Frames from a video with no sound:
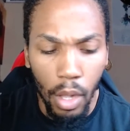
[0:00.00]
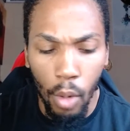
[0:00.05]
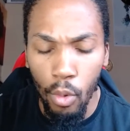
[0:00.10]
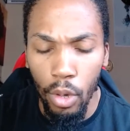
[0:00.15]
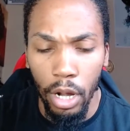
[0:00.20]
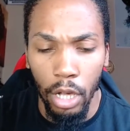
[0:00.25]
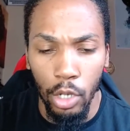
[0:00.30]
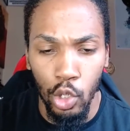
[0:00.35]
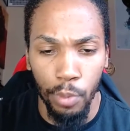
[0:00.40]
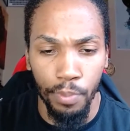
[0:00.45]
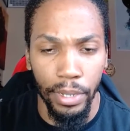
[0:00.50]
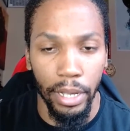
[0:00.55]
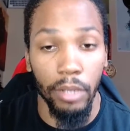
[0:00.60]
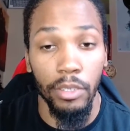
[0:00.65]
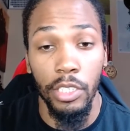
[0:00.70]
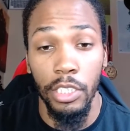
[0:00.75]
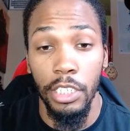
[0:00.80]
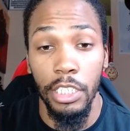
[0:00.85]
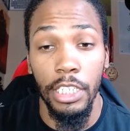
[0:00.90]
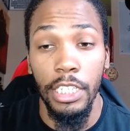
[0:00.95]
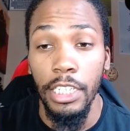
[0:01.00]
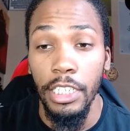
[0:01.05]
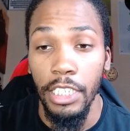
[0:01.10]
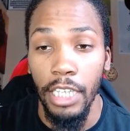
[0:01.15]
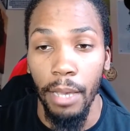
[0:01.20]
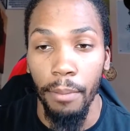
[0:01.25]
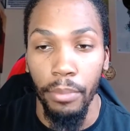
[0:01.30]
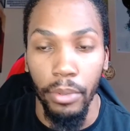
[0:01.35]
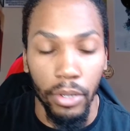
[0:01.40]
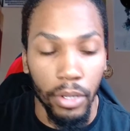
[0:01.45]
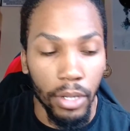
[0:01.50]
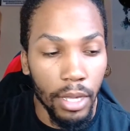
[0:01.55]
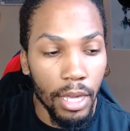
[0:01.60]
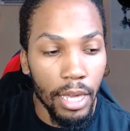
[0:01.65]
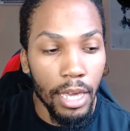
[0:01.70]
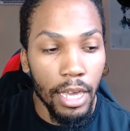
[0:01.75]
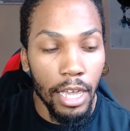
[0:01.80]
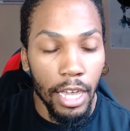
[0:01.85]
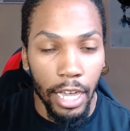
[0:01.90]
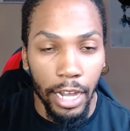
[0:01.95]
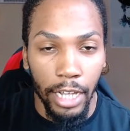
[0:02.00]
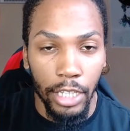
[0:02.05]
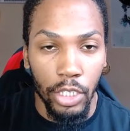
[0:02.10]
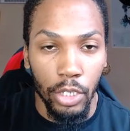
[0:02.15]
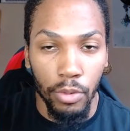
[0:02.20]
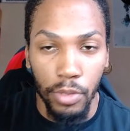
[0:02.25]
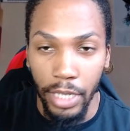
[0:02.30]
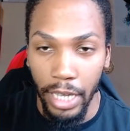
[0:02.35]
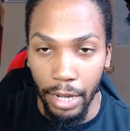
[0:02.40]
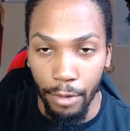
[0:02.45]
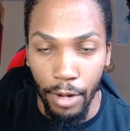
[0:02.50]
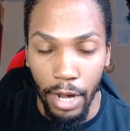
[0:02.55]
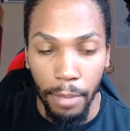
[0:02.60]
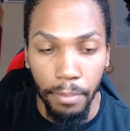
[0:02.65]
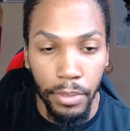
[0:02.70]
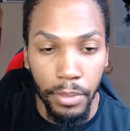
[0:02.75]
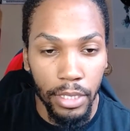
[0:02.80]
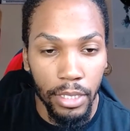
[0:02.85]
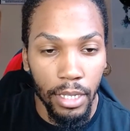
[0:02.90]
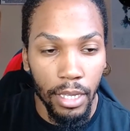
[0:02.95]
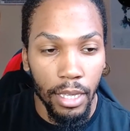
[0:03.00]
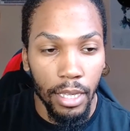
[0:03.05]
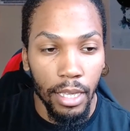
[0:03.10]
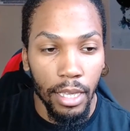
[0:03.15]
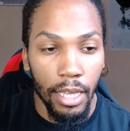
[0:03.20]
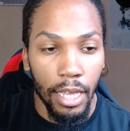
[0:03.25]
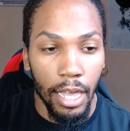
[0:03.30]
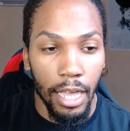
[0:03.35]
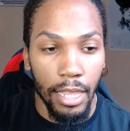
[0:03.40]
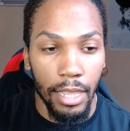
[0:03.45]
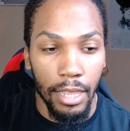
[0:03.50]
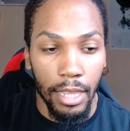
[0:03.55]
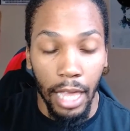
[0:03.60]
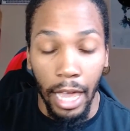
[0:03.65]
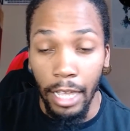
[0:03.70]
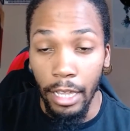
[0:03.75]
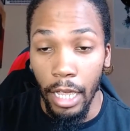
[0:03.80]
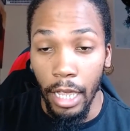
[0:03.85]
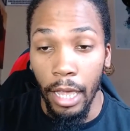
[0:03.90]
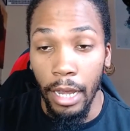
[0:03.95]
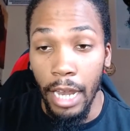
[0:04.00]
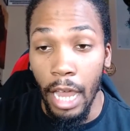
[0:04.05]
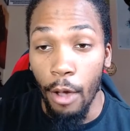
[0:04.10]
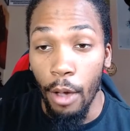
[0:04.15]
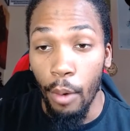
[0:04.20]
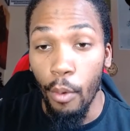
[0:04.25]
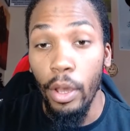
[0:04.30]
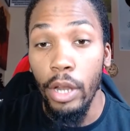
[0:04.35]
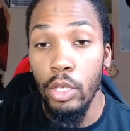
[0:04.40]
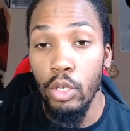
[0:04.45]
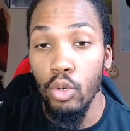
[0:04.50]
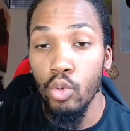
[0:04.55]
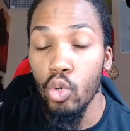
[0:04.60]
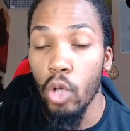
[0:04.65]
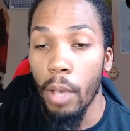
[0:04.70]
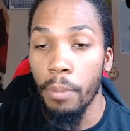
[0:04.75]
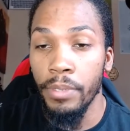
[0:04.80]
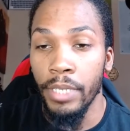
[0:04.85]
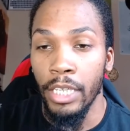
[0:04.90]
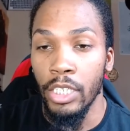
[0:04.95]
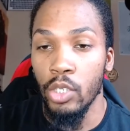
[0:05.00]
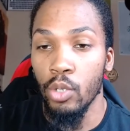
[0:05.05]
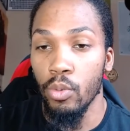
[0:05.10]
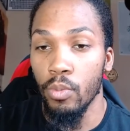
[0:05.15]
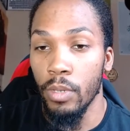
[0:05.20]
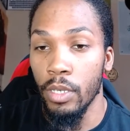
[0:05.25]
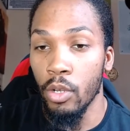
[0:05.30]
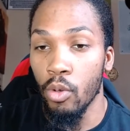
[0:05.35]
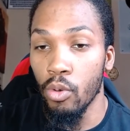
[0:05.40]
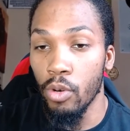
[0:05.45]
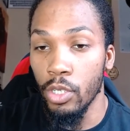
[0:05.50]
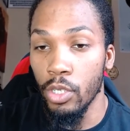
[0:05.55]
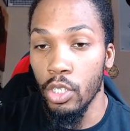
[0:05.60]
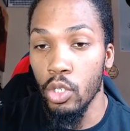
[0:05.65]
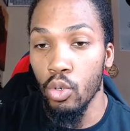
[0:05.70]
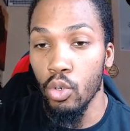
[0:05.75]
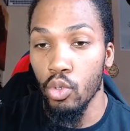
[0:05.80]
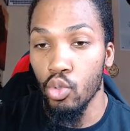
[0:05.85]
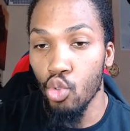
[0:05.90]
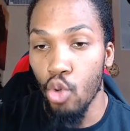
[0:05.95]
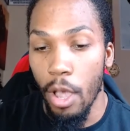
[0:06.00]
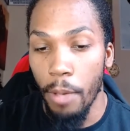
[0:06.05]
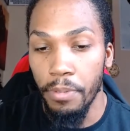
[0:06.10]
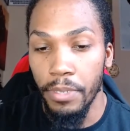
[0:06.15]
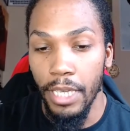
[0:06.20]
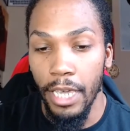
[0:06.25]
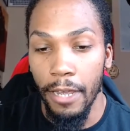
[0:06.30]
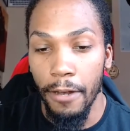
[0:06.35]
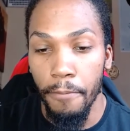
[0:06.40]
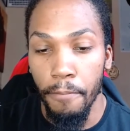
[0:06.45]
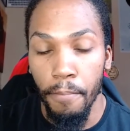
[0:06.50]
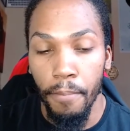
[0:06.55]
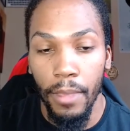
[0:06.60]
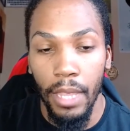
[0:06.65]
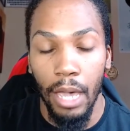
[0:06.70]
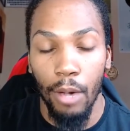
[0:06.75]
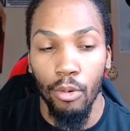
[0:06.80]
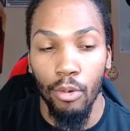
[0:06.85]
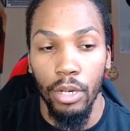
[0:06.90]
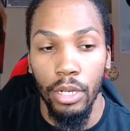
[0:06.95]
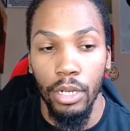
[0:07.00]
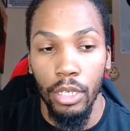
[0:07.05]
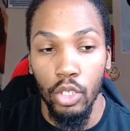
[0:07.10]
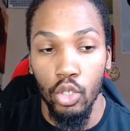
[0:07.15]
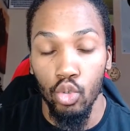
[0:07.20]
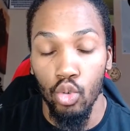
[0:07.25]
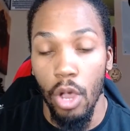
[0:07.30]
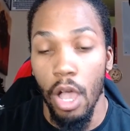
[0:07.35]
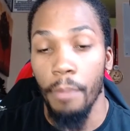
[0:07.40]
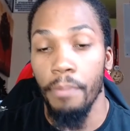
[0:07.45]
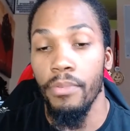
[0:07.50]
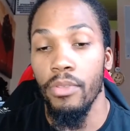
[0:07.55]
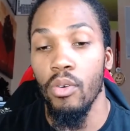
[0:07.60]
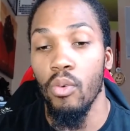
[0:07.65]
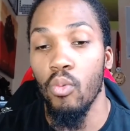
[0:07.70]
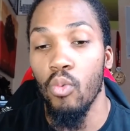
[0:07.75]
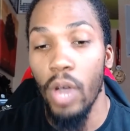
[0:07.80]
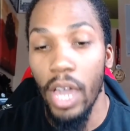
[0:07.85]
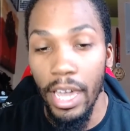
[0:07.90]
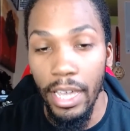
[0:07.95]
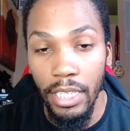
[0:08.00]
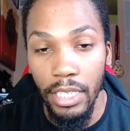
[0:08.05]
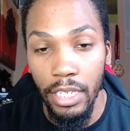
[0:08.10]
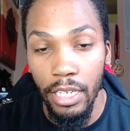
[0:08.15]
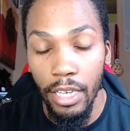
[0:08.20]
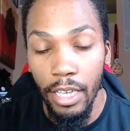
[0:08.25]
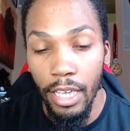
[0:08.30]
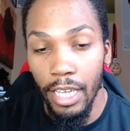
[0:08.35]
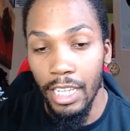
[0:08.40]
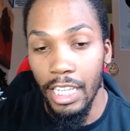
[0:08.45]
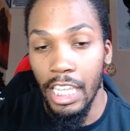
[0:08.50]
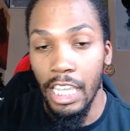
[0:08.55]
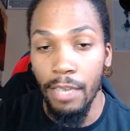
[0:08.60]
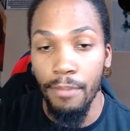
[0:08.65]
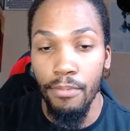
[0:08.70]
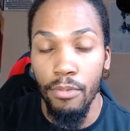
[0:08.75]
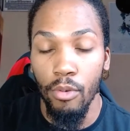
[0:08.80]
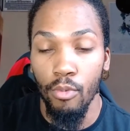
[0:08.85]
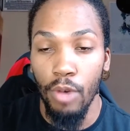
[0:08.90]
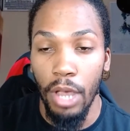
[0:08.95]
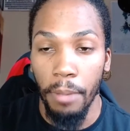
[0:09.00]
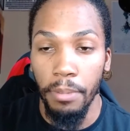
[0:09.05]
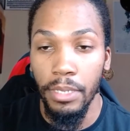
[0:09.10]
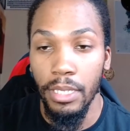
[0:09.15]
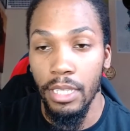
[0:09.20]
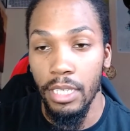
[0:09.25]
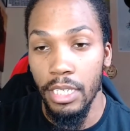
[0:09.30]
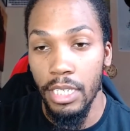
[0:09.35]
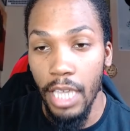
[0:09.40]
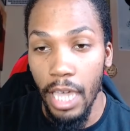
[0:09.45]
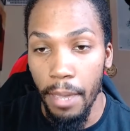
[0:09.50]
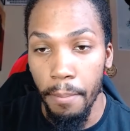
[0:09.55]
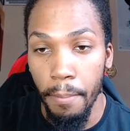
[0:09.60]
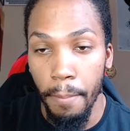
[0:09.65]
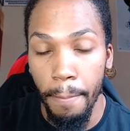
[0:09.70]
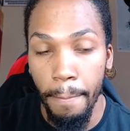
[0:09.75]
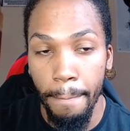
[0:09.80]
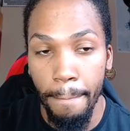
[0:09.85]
100 pounds. This is an example, and I do 10 reps, and now I want to do a drop set. So in order to do a drop set, I would drop the weight and keep the reps the same.